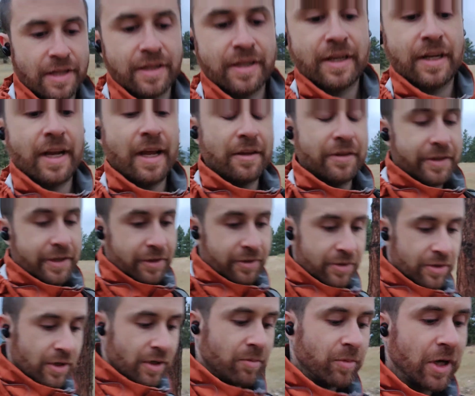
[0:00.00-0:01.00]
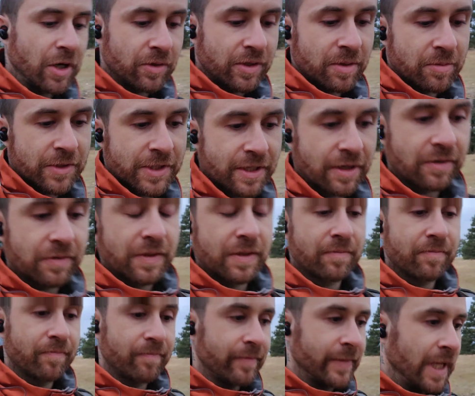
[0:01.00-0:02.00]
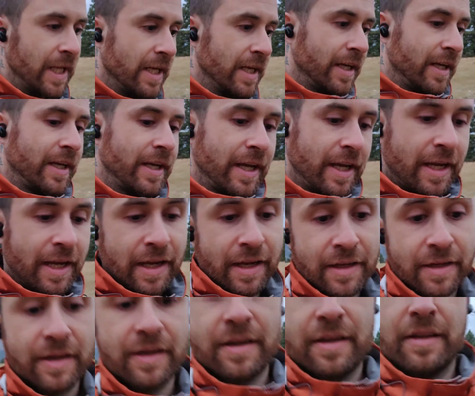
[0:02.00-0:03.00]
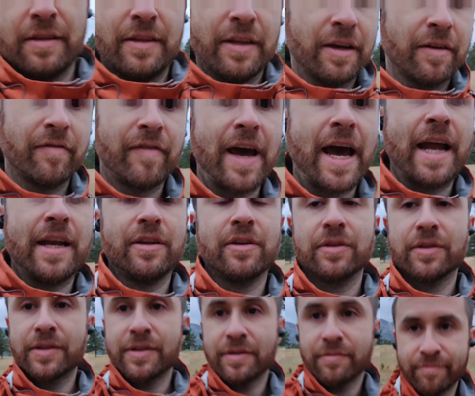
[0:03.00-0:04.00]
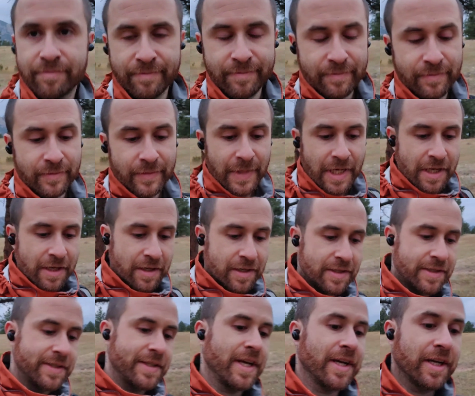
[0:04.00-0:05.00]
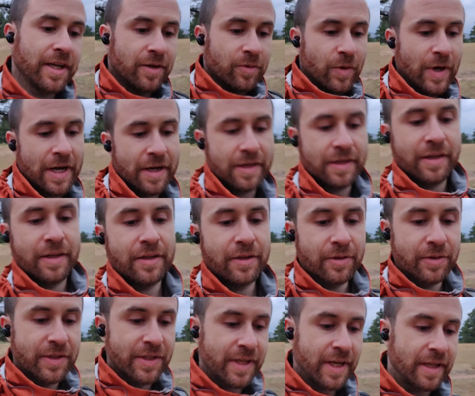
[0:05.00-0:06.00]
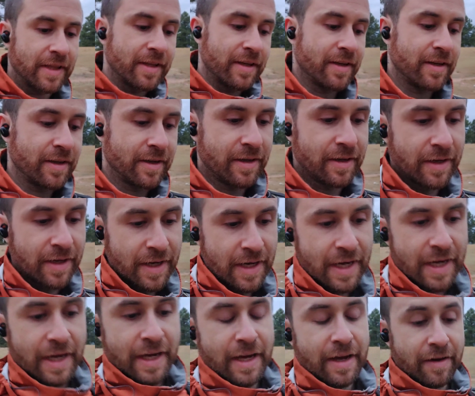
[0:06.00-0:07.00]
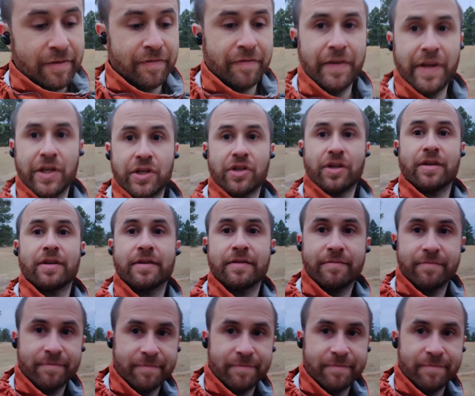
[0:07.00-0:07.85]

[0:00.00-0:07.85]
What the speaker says: The client tells you about themselves and their values. Second one, you set a vision,